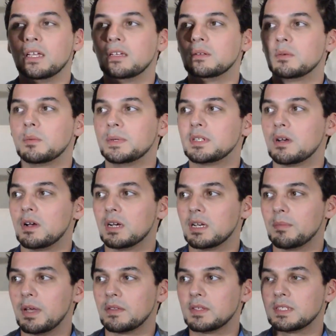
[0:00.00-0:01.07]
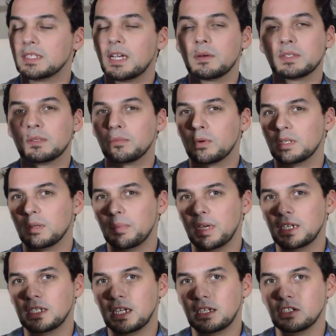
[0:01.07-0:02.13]
You know, when we talk about the Sow, it's important to
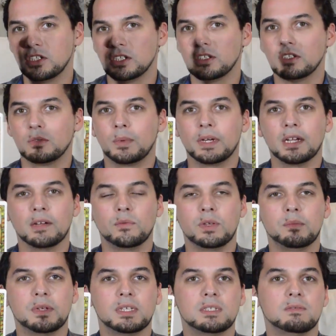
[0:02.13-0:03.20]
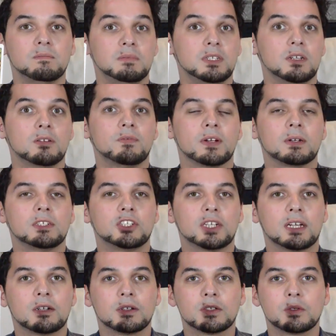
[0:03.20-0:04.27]
pay attention to where have we been, you know, very
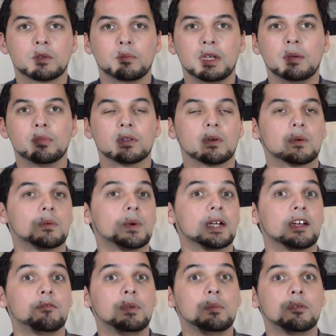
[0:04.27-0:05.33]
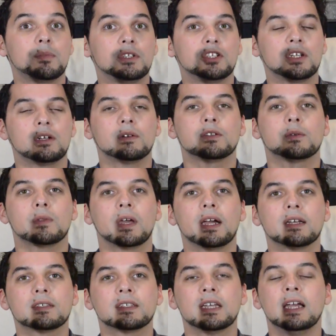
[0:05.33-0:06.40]
generous with people, or where have people been generous with
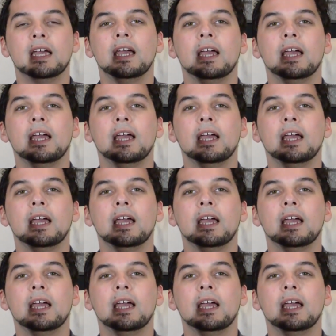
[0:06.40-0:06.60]
us,